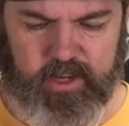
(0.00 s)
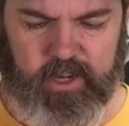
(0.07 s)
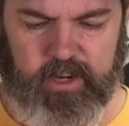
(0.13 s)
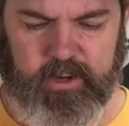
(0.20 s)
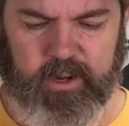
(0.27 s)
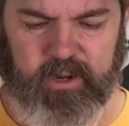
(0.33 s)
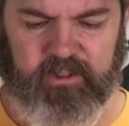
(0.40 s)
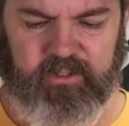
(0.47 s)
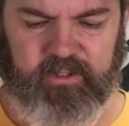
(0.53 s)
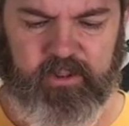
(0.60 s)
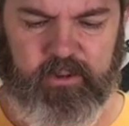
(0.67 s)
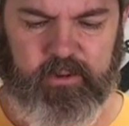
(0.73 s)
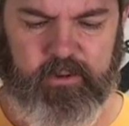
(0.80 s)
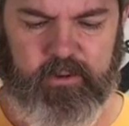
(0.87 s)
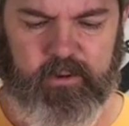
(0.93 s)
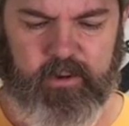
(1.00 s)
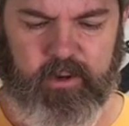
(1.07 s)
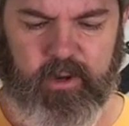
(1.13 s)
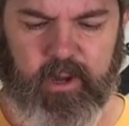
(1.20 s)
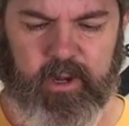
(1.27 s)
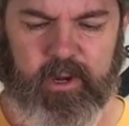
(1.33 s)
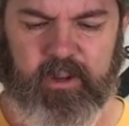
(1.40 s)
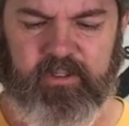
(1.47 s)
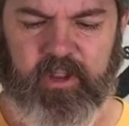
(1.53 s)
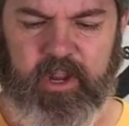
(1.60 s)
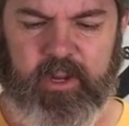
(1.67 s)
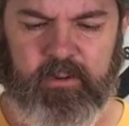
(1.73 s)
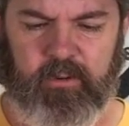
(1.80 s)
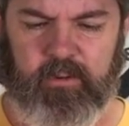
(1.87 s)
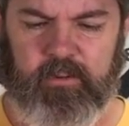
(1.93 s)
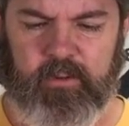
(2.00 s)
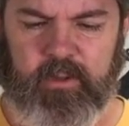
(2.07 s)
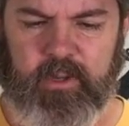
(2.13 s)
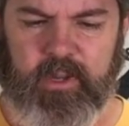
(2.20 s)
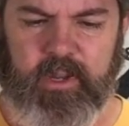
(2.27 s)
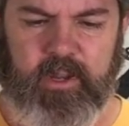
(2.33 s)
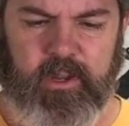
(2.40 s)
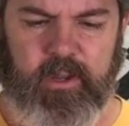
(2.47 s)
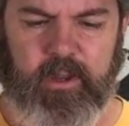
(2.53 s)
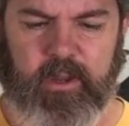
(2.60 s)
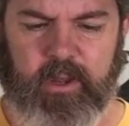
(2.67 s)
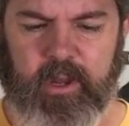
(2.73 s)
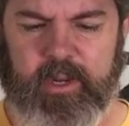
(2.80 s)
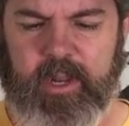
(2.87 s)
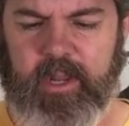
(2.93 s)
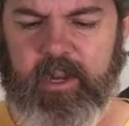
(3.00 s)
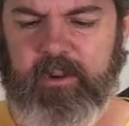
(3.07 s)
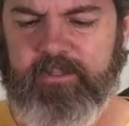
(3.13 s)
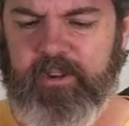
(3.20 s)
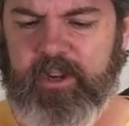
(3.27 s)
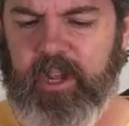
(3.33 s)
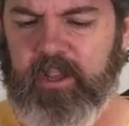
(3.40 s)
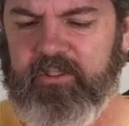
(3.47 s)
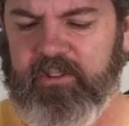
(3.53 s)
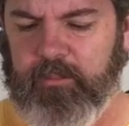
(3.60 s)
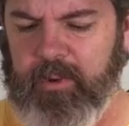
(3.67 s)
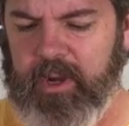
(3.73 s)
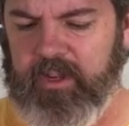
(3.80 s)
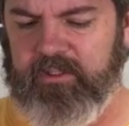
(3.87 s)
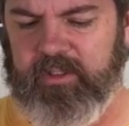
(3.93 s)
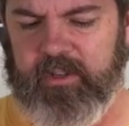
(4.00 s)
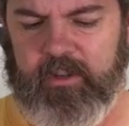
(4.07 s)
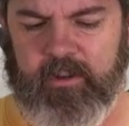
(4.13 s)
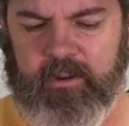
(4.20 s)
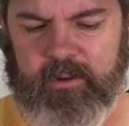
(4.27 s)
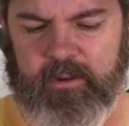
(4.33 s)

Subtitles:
you get a nice handle. Again, if you're customizing,